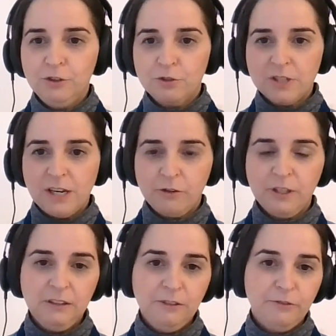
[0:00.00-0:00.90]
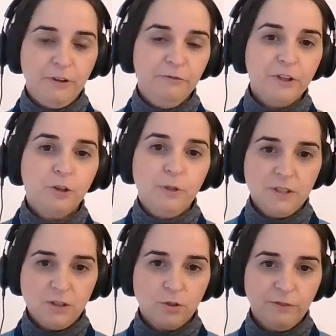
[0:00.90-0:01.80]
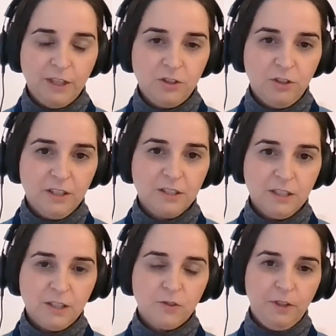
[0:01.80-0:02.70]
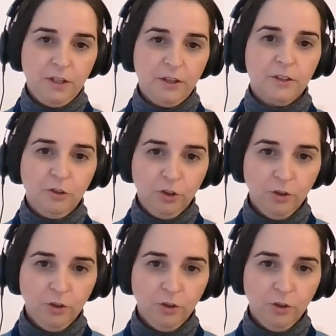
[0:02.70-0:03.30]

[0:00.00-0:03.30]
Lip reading: How do you start creating different frequencies of that geodesic sphere,